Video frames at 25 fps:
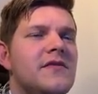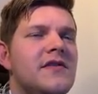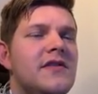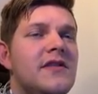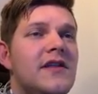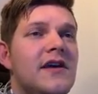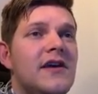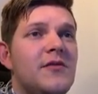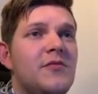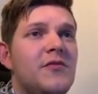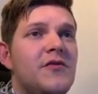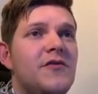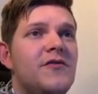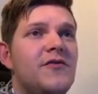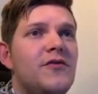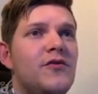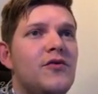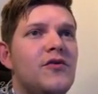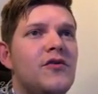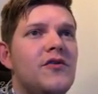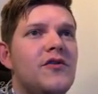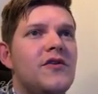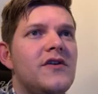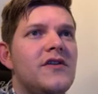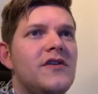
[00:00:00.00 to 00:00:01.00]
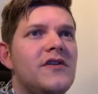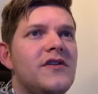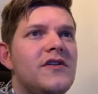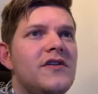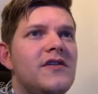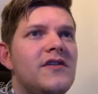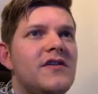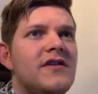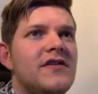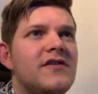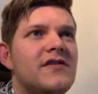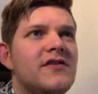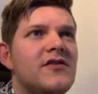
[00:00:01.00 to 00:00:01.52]
like before in the
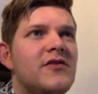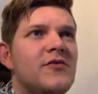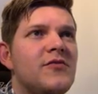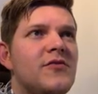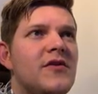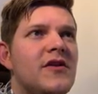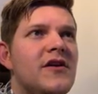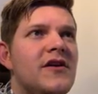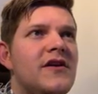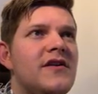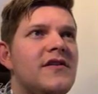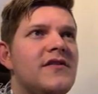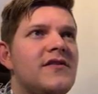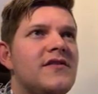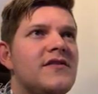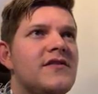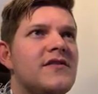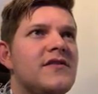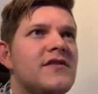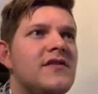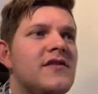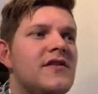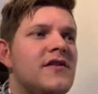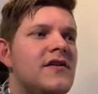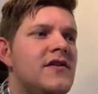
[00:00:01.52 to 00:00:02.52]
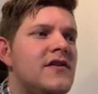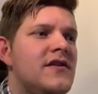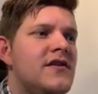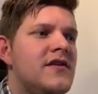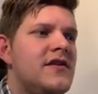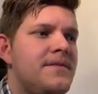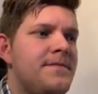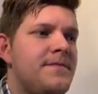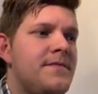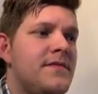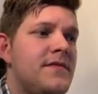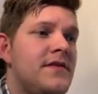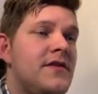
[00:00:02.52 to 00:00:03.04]
desktop client.
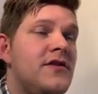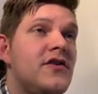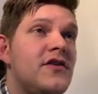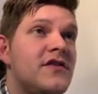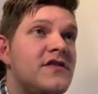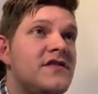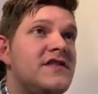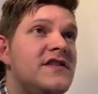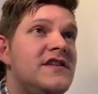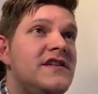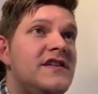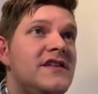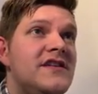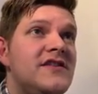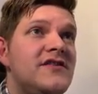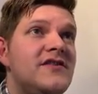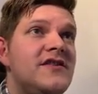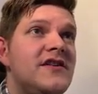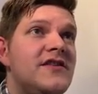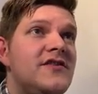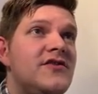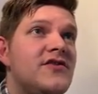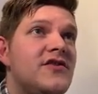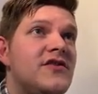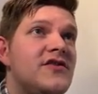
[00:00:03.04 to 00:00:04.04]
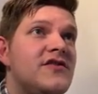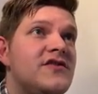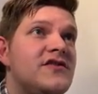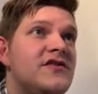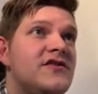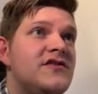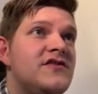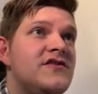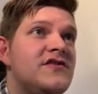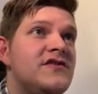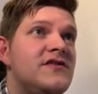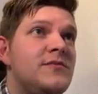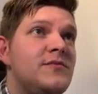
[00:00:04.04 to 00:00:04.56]
You can see here that you can
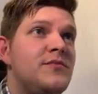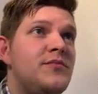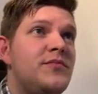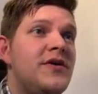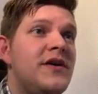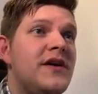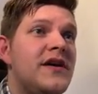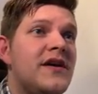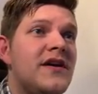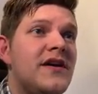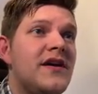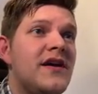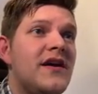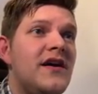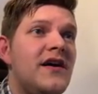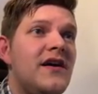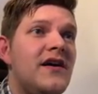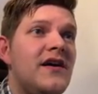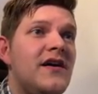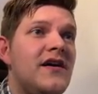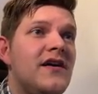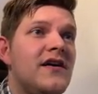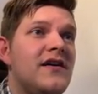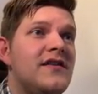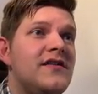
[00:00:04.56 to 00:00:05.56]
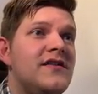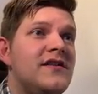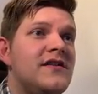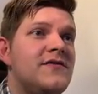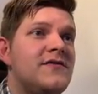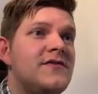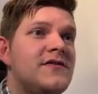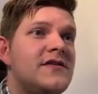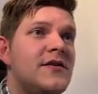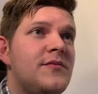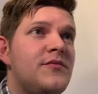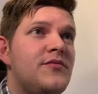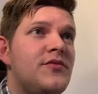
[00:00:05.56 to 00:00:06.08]
pick a
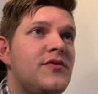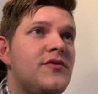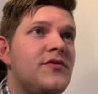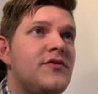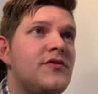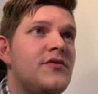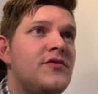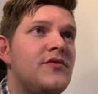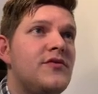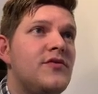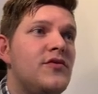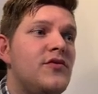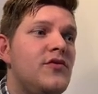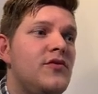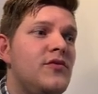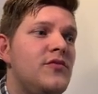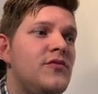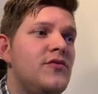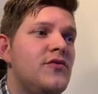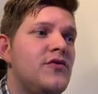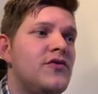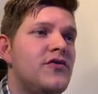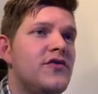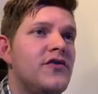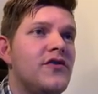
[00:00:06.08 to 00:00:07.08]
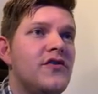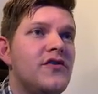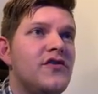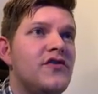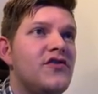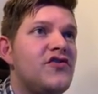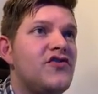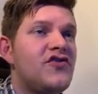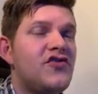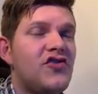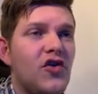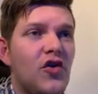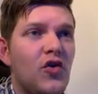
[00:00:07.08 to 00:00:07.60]
separate room or
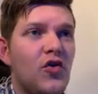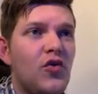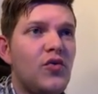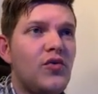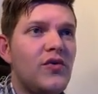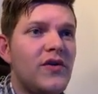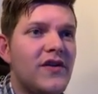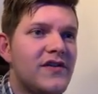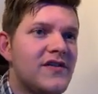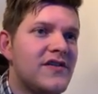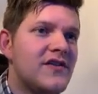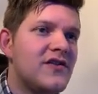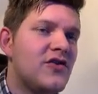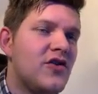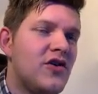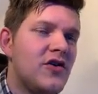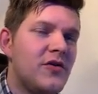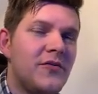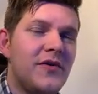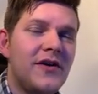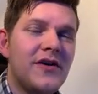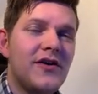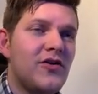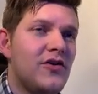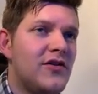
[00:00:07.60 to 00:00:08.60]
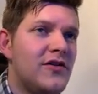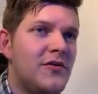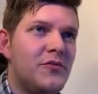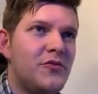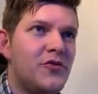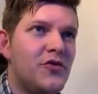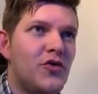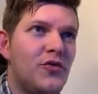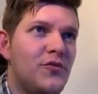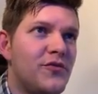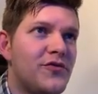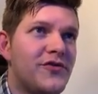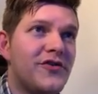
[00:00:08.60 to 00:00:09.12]
zone, as they call them. I call them
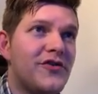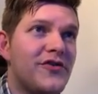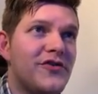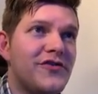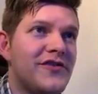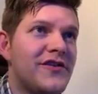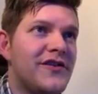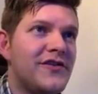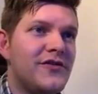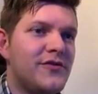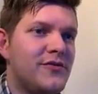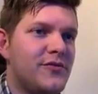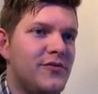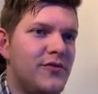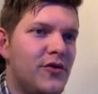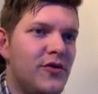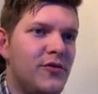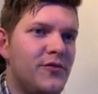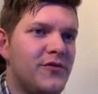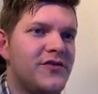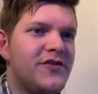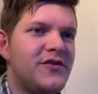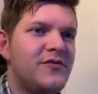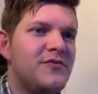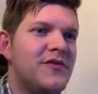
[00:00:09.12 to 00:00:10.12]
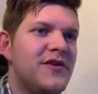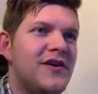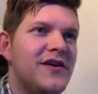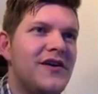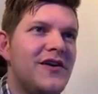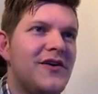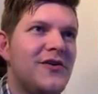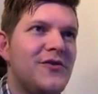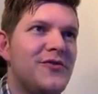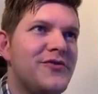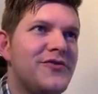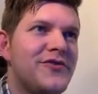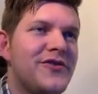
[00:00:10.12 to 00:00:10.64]
rooms because they are rooms in my
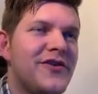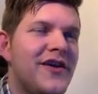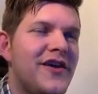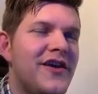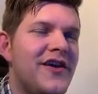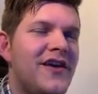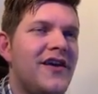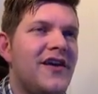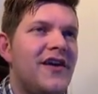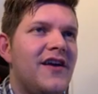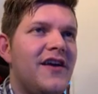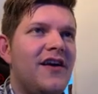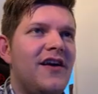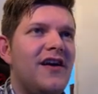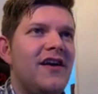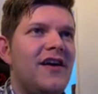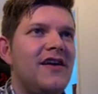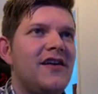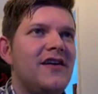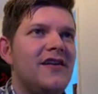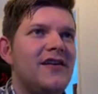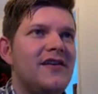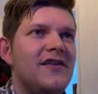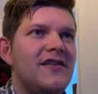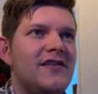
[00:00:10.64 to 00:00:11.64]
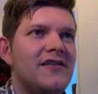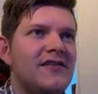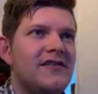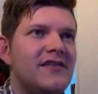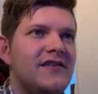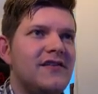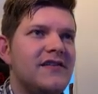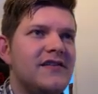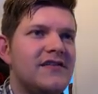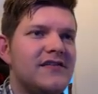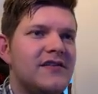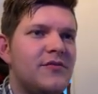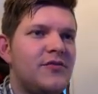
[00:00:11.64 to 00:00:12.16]
house.
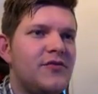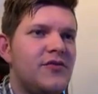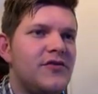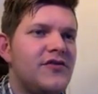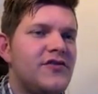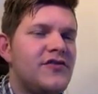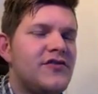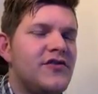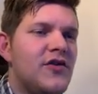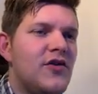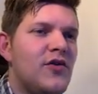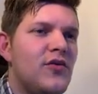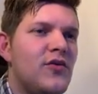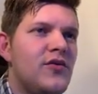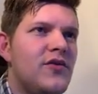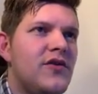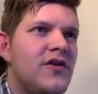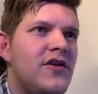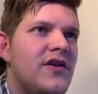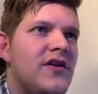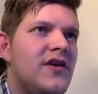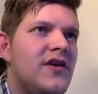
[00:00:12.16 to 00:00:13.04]
A separate zone,